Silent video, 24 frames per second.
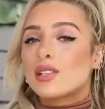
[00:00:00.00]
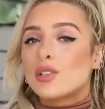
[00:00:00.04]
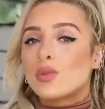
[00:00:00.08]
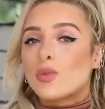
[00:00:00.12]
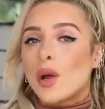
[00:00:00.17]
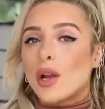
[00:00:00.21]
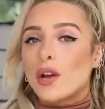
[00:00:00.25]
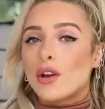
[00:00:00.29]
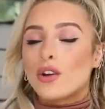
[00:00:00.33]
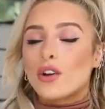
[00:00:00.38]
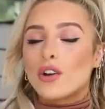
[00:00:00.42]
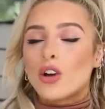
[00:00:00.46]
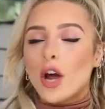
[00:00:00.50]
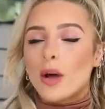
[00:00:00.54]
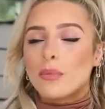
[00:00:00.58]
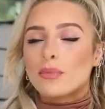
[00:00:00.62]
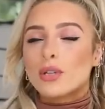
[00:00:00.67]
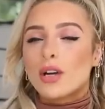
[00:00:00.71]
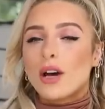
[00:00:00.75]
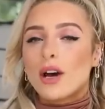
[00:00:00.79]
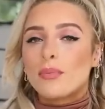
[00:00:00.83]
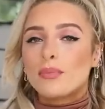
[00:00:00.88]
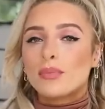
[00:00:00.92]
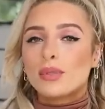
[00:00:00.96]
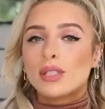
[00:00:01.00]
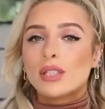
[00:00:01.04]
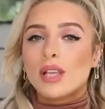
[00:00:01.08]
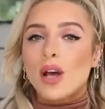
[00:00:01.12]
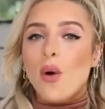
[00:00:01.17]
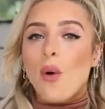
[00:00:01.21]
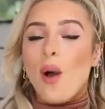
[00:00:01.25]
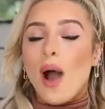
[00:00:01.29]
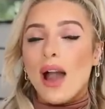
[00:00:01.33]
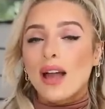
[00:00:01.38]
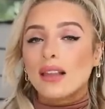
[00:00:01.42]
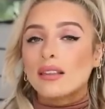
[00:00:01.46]
a sweater crop top.
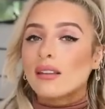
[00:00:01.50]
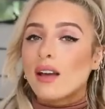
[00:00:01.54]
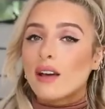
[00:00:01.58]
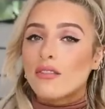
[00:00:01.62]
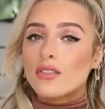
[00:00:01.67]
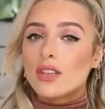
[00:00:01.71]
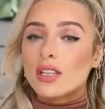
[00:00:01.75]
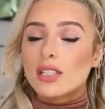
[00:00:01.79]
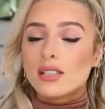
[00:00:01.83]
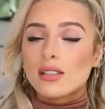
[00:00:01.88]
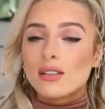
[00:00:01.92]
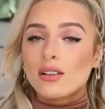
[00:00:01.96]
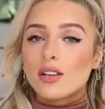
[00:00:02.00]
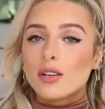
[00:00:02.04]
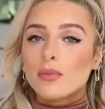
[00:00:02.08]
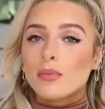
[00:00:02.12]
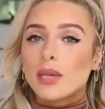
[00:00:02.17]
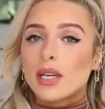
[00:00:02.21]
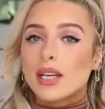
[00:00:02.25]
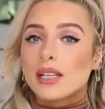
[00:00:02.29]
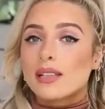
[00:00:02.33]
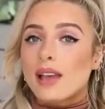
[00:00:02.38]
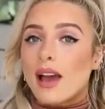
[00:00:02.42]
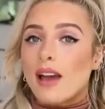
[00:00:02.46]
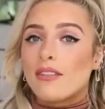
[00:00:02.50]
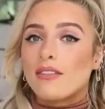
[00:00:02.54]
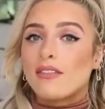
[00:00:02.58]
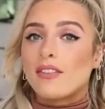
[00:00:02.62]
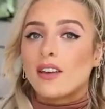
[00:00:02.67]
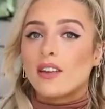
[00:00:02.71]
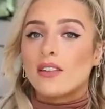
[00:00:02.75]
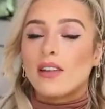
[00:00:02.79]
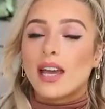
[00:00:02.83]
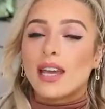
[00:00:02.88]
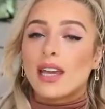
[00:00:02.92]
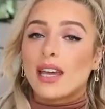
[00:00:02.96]
So I love this look because I
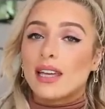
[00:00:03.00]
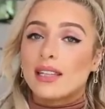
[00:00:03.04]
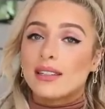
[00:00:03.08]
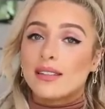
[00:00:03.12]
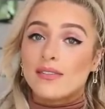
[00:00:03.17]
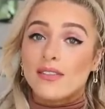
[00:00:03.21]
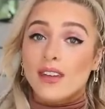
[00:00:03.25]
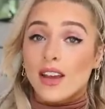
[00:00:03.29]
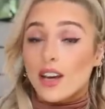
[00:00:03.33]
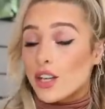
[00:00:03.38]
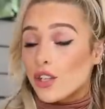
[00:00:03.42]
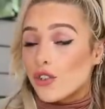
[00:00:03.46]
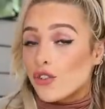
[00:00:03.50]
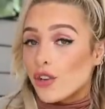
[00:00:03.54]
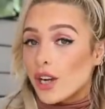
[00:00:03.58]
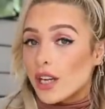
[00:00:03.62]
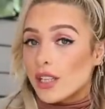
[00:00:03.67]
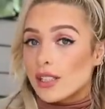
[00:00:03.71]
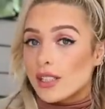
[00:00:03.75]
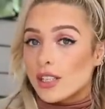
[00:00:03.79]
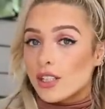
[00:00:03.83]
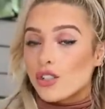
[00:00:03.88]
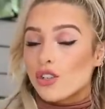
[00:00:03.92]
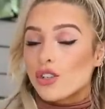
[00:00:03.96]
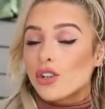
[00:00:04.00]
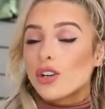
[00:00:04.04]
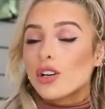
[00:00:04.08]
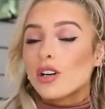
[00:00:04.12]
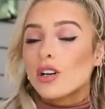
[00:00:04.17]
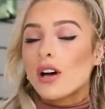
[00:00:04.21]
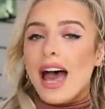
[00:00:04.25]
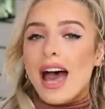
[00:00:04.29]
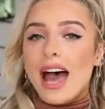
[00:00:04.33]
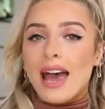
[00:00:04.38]
feel like it's very transitional.